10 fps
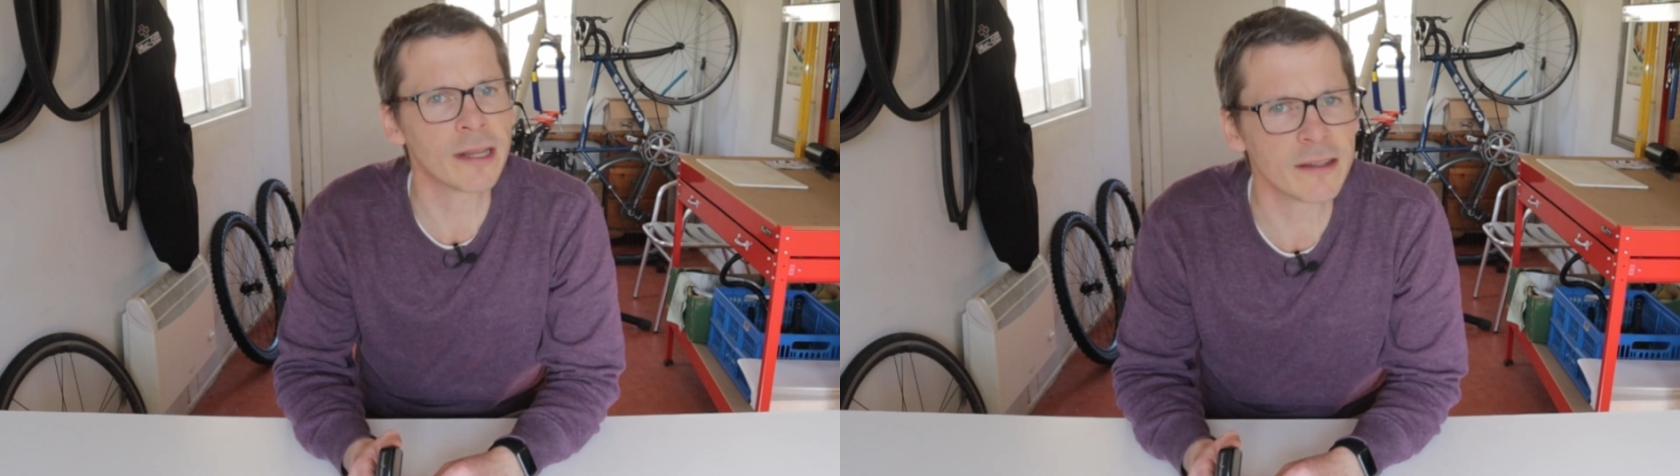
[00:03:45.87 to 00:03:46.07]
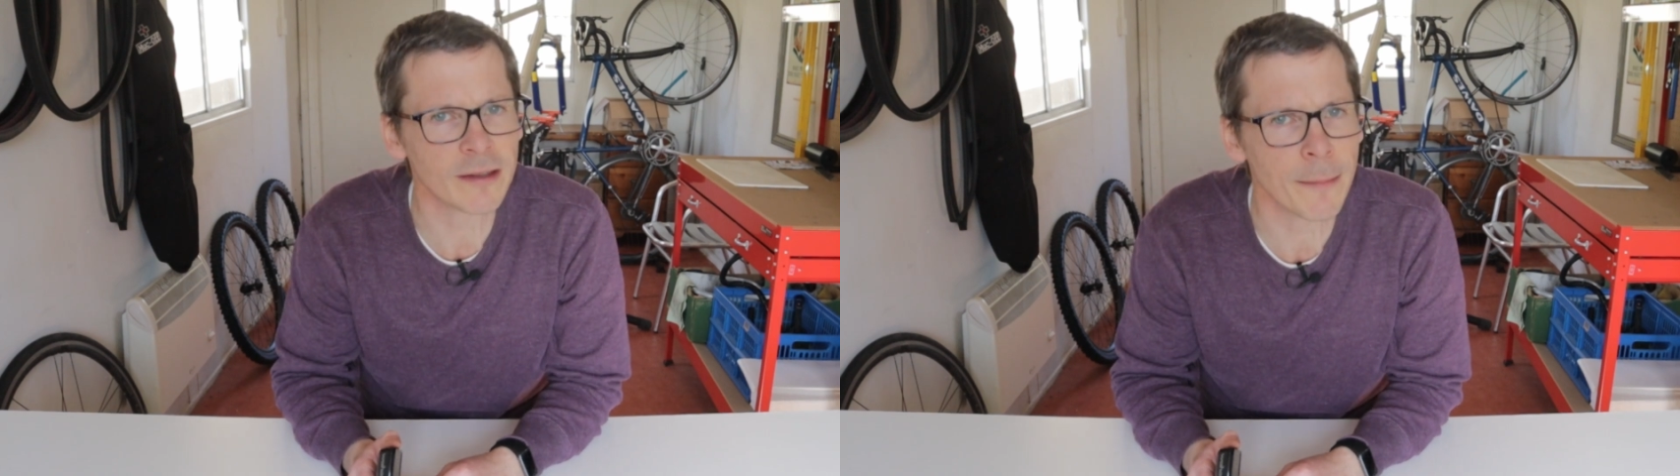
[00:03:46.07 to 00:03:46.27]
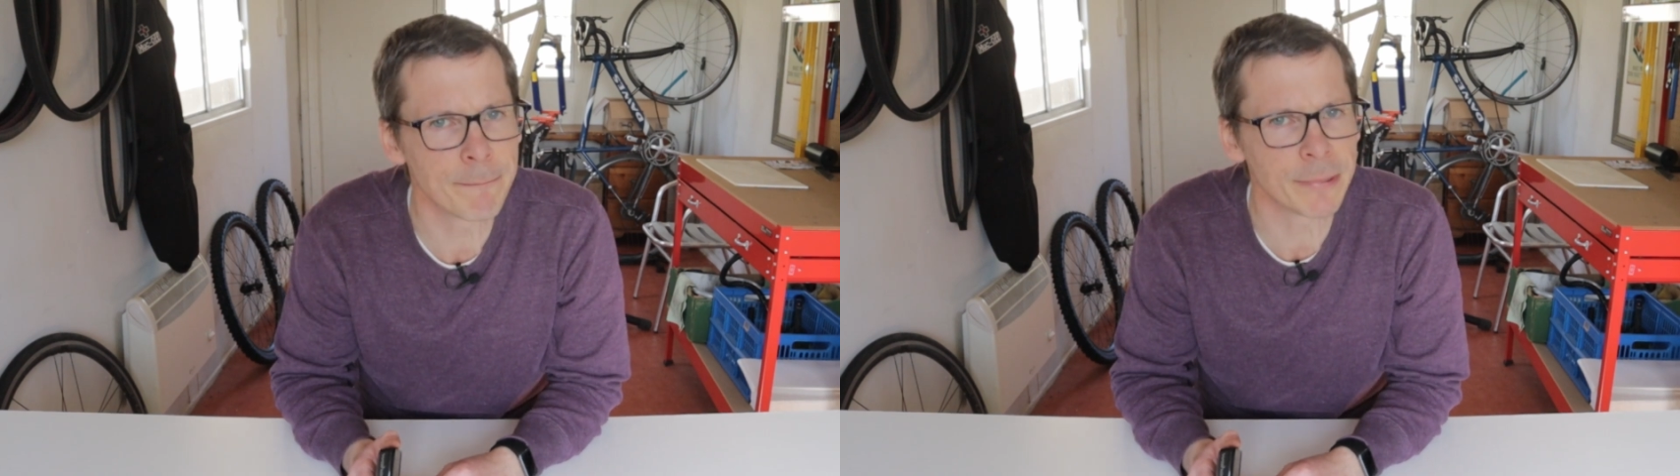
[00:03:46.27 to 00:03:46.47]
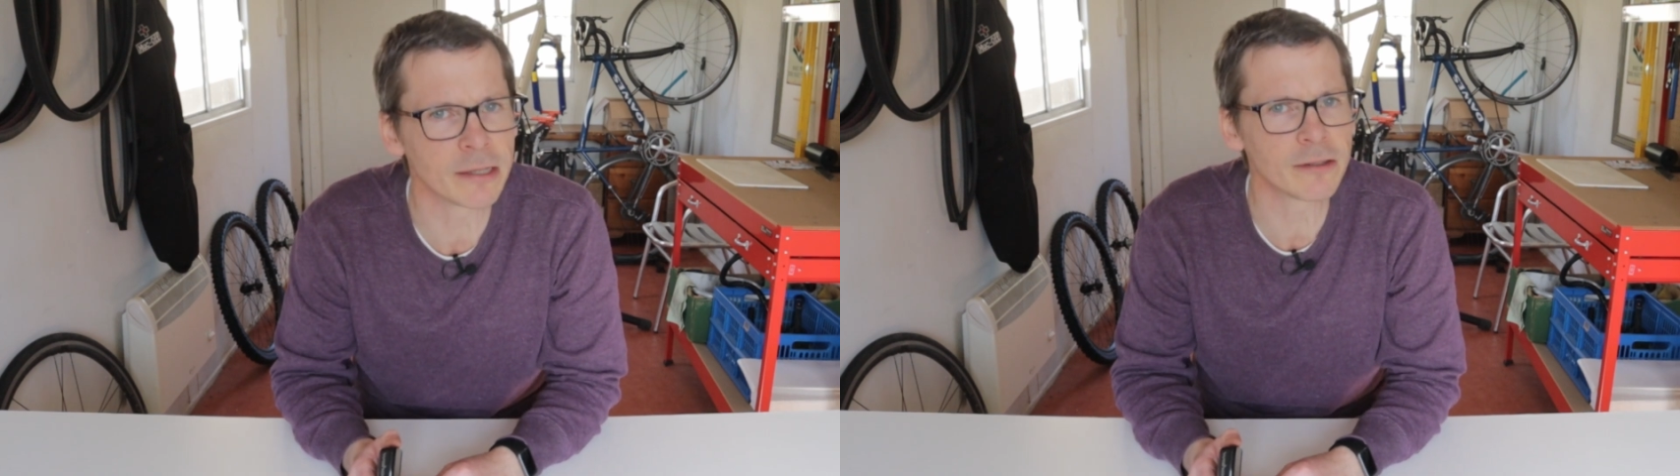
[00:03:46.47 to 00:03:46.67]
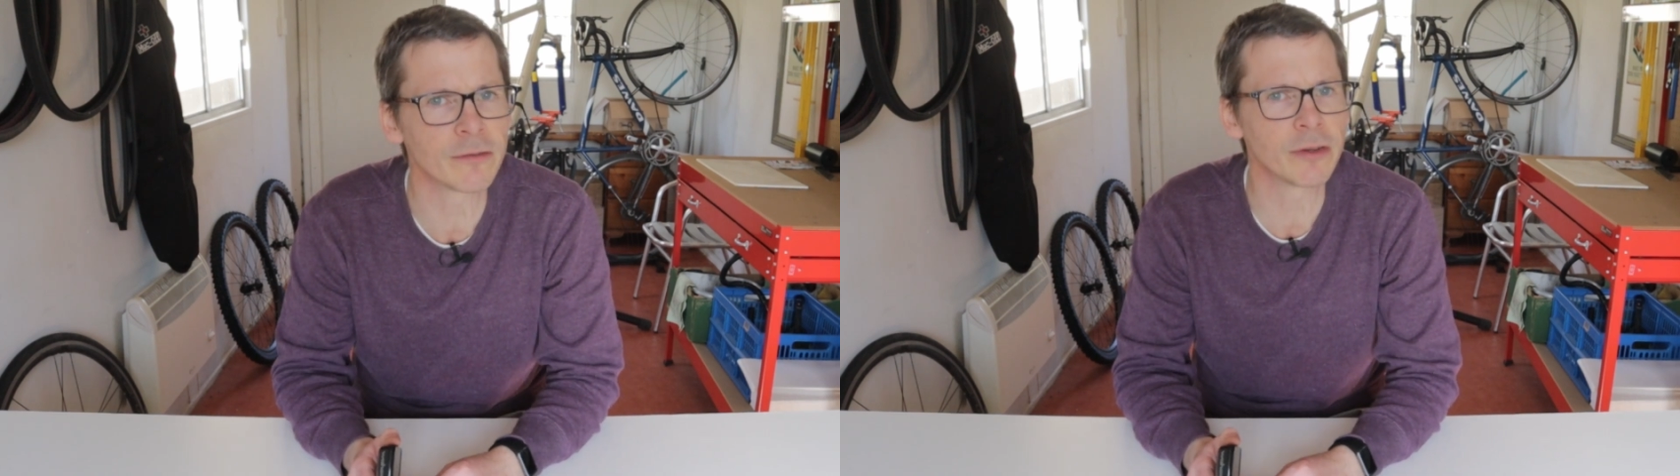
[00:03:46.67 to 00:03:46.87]
It's a
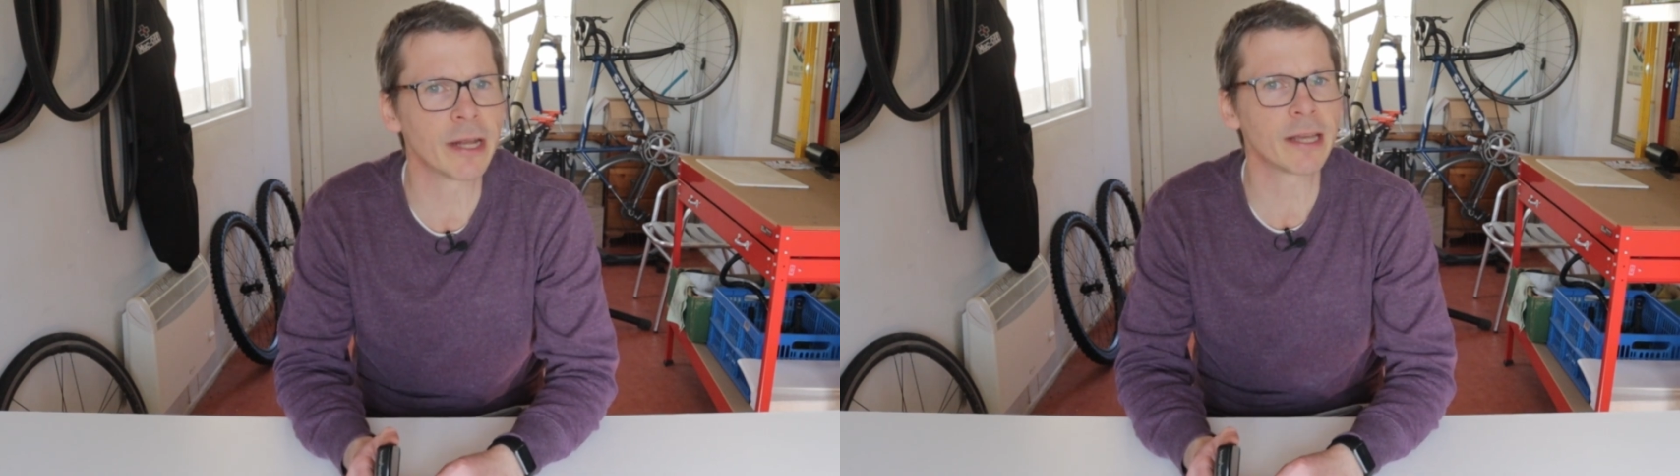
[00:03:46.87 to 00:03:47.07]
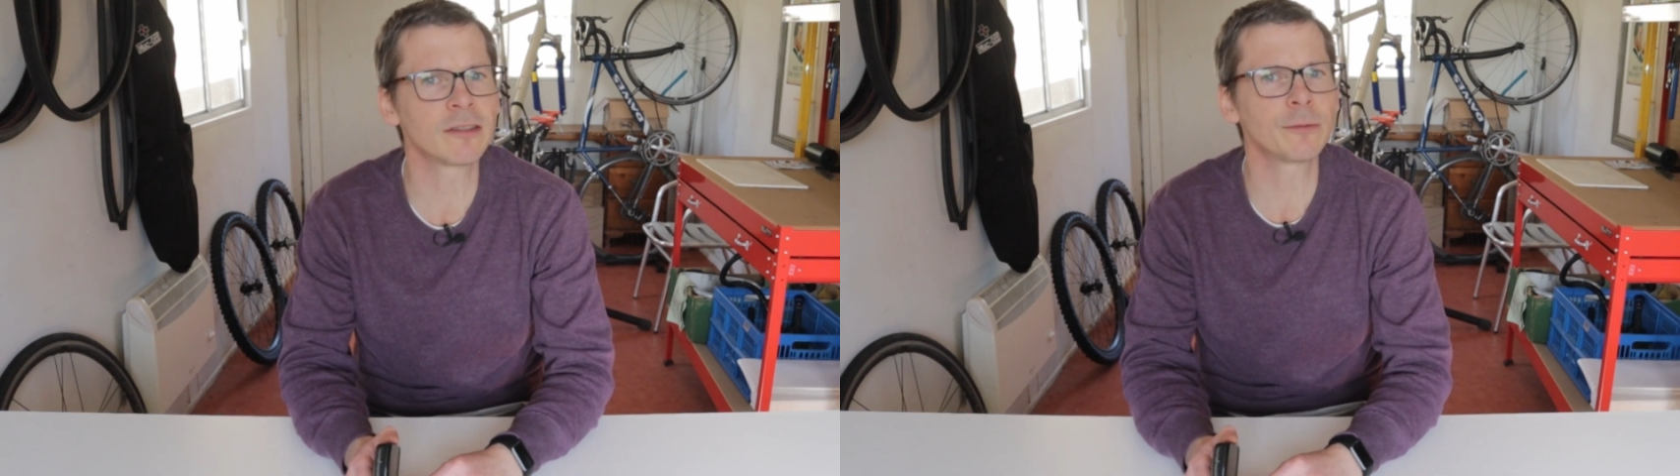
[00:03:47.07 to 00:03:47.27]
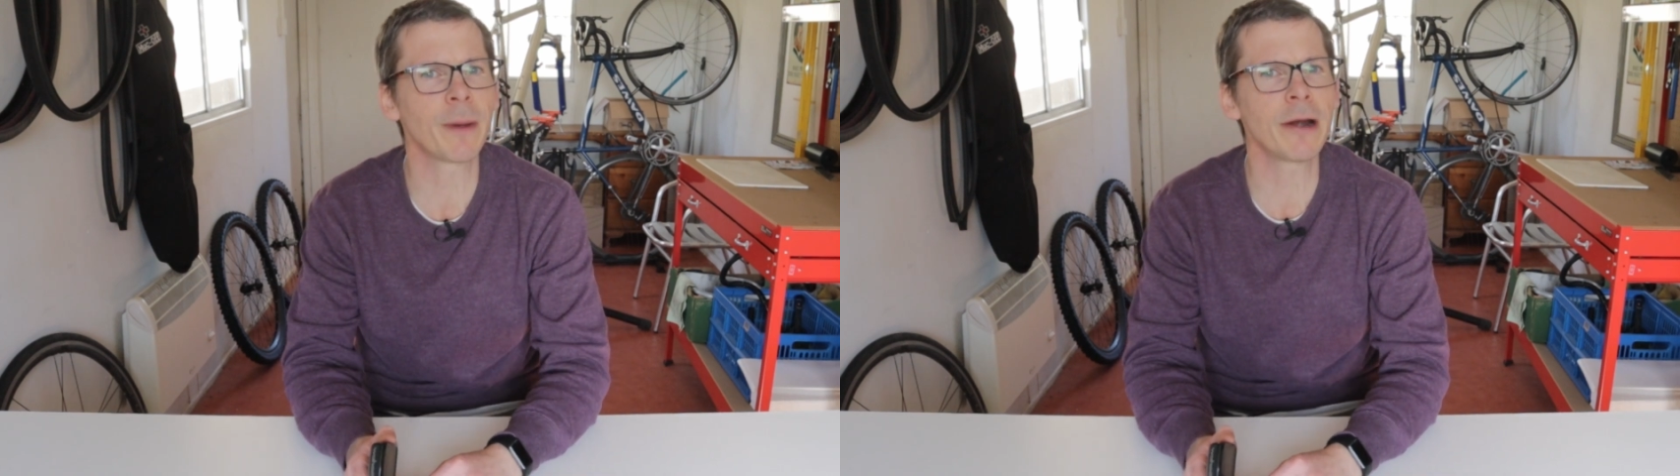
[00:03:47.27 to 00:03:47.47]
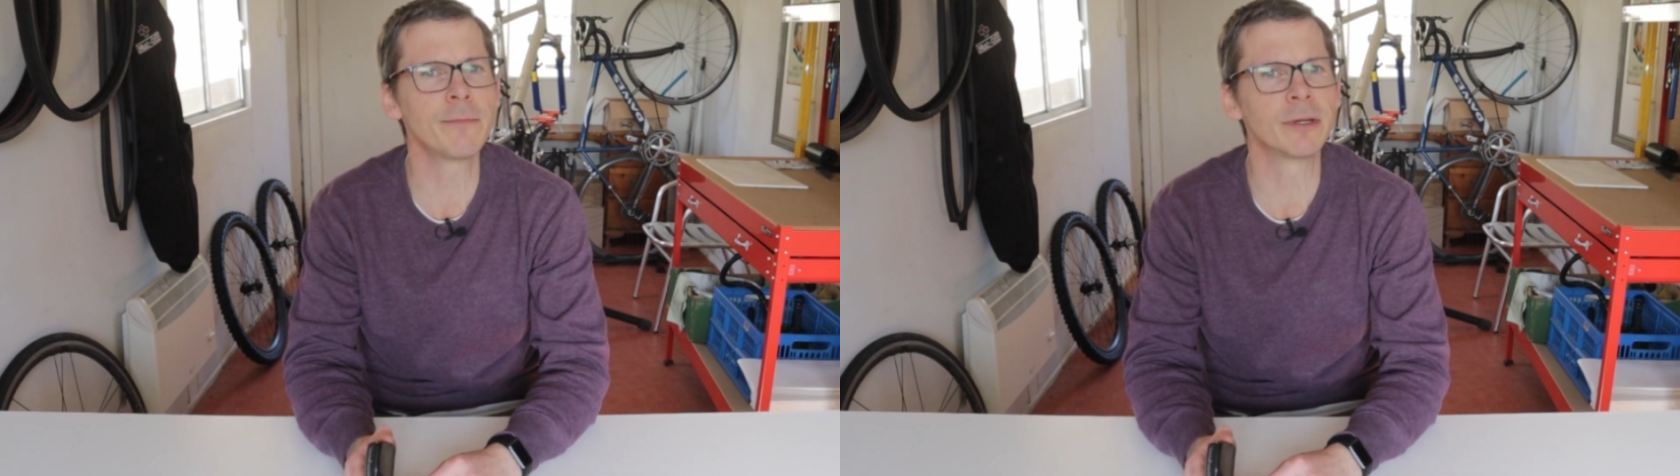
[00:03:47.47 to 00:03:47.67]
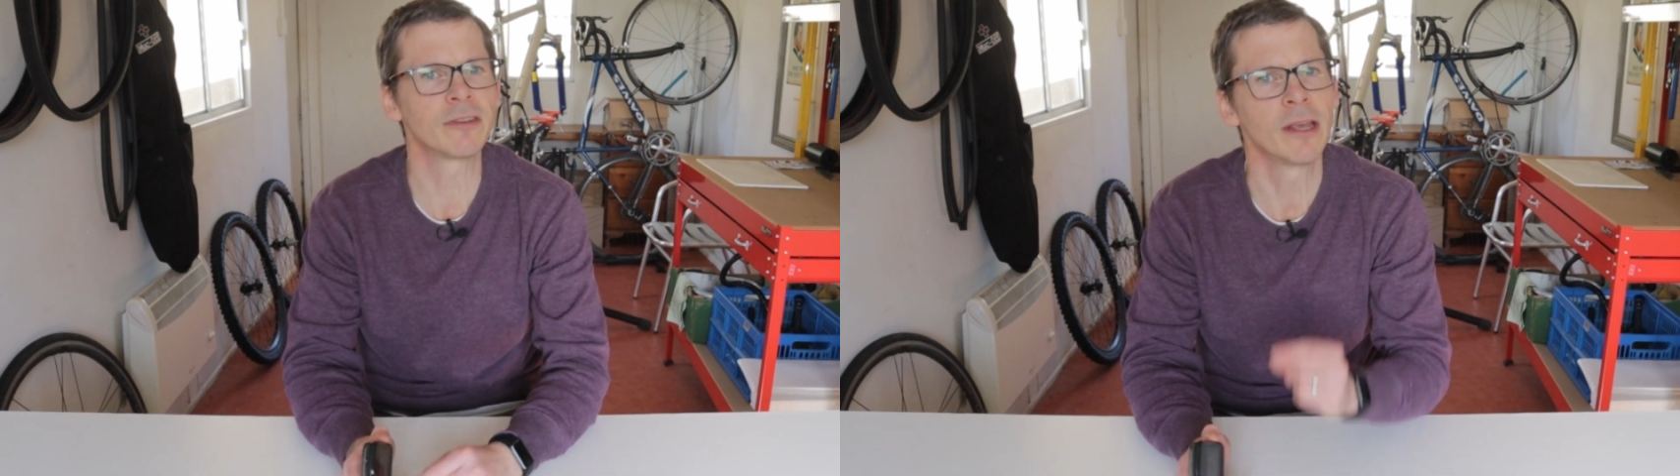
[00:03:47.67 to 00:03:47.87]
bit of an
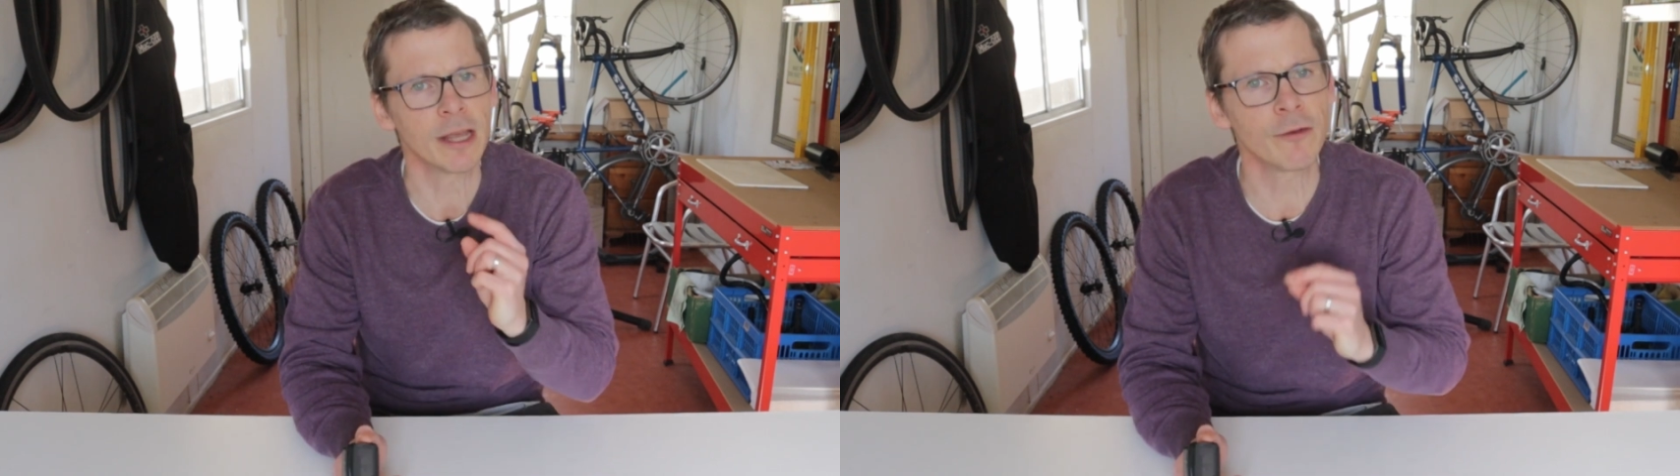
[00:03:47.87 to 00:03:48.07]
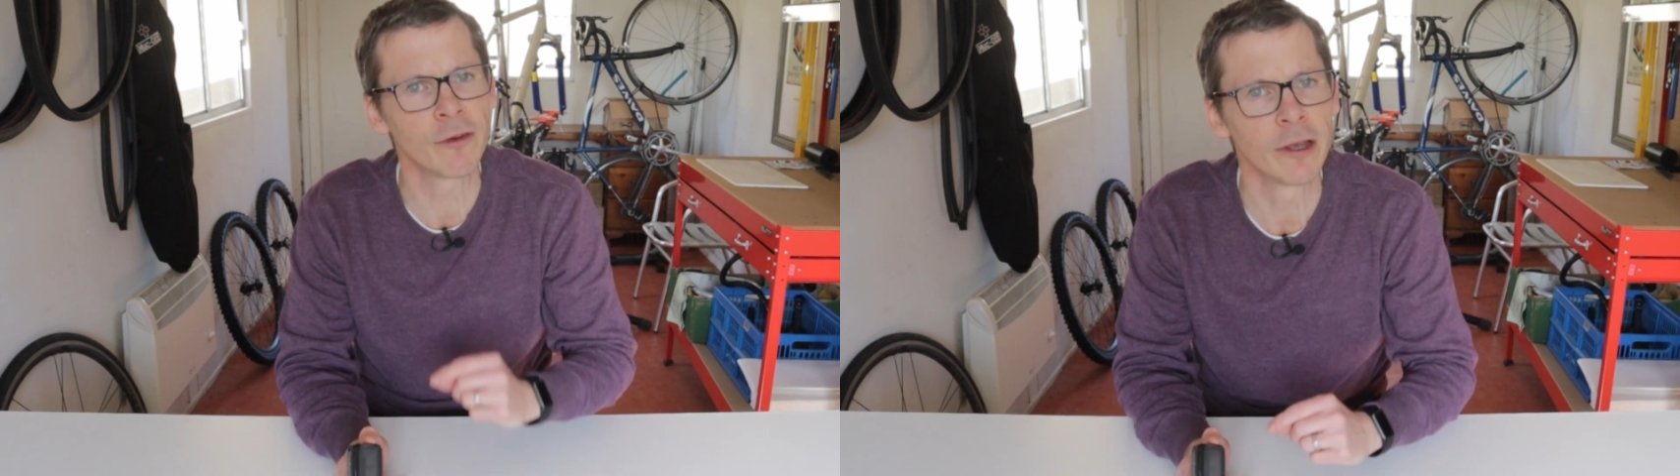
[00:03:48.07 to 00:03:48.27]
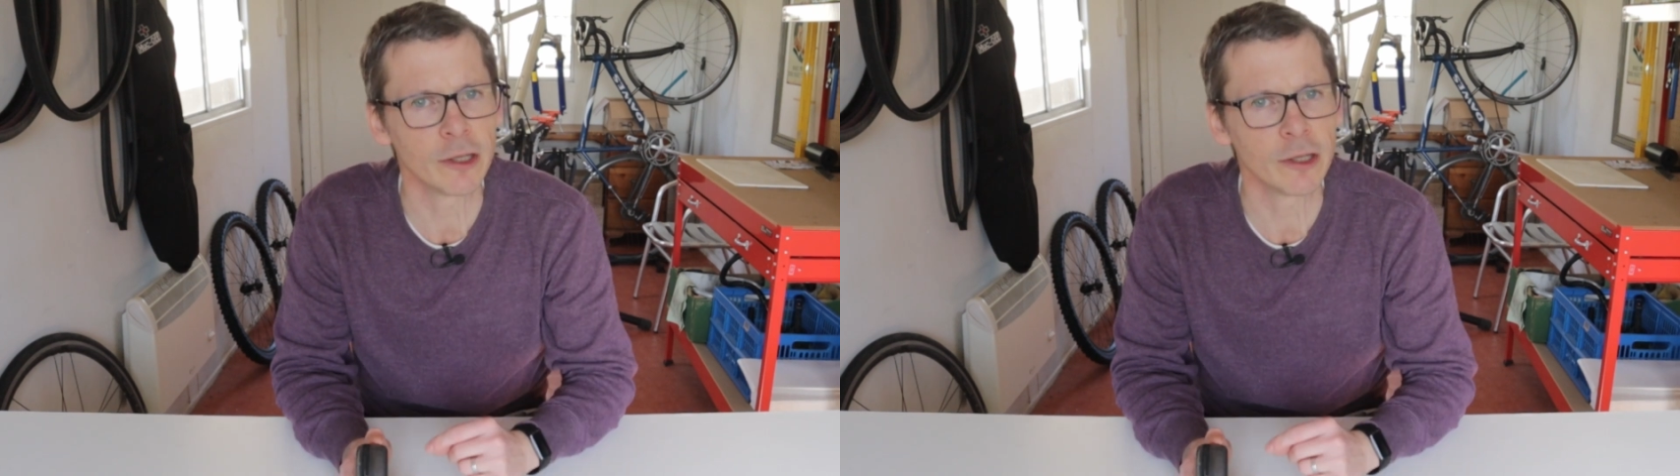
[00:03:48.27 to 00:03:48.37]
experiment. If